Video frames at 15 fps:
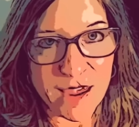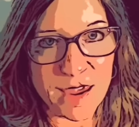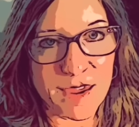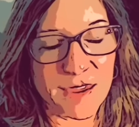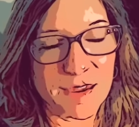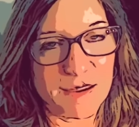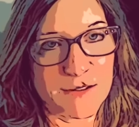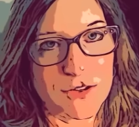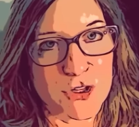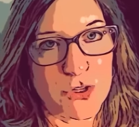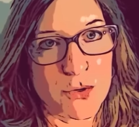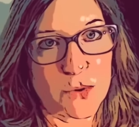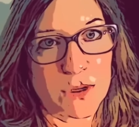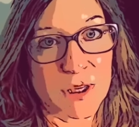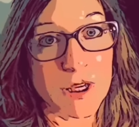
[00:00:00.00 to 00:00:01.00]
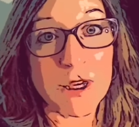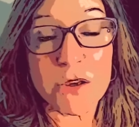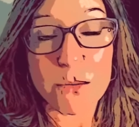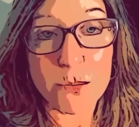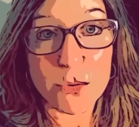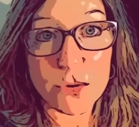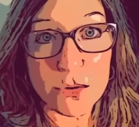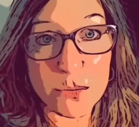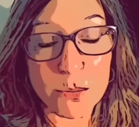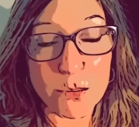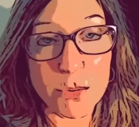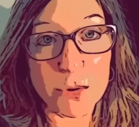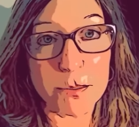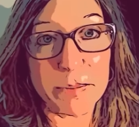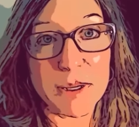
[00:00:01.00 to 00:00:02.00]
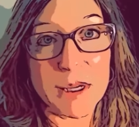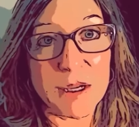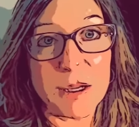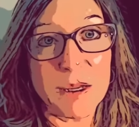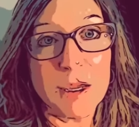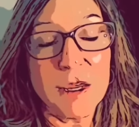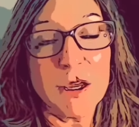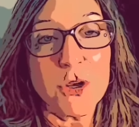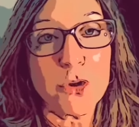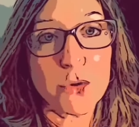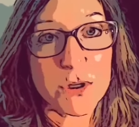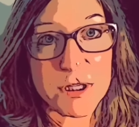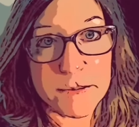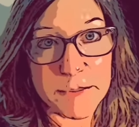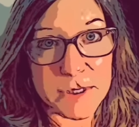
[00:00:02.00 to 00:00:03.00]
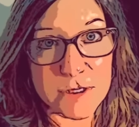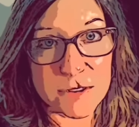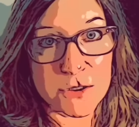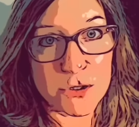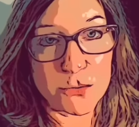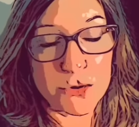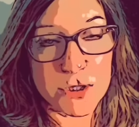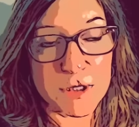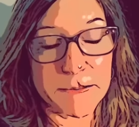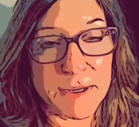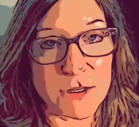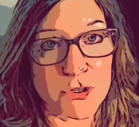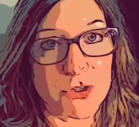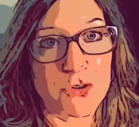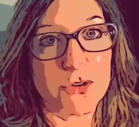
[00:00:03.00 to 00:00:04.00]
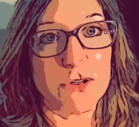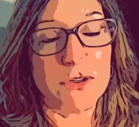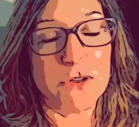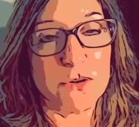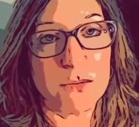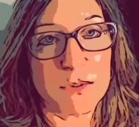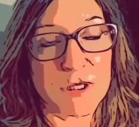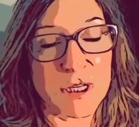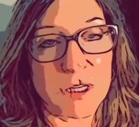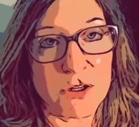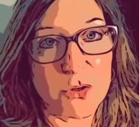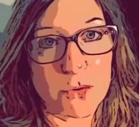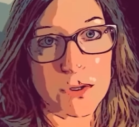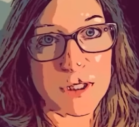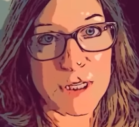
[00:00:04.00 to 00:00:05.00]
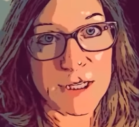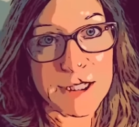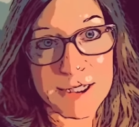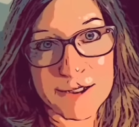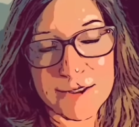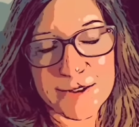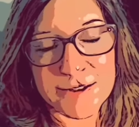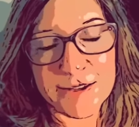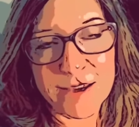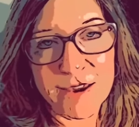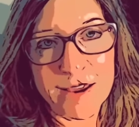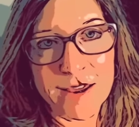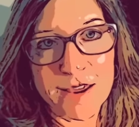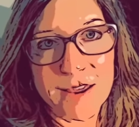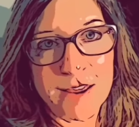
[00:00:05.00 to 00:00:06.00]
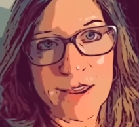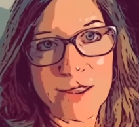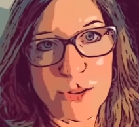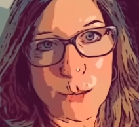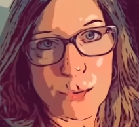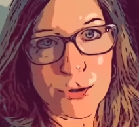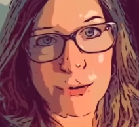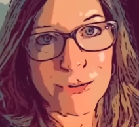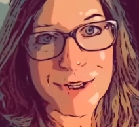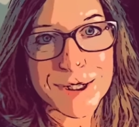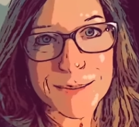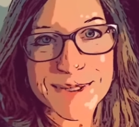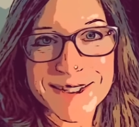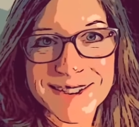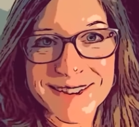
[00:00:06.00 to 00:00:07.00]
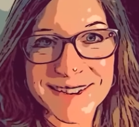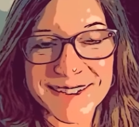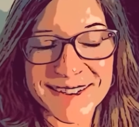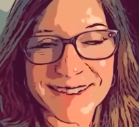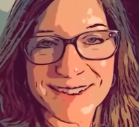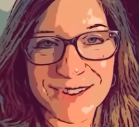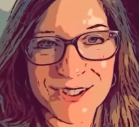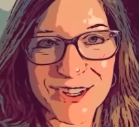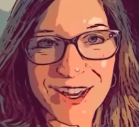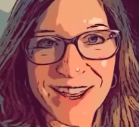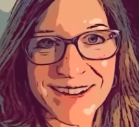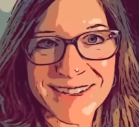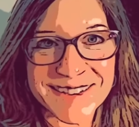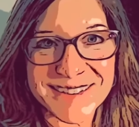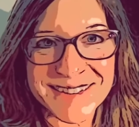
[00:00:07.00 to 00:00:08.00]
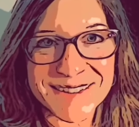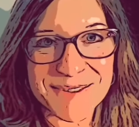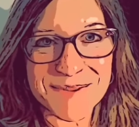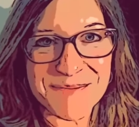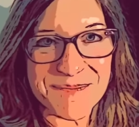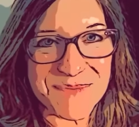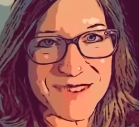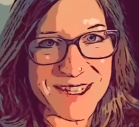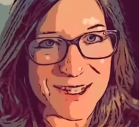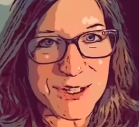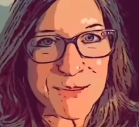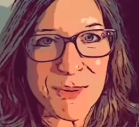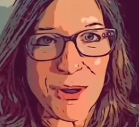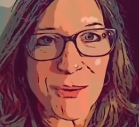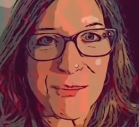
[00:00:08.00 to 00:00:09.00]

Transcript: And your keyword will be Christmas. So just make sure you use in your sentence the word Christmas. Good luck. See you tomorrow.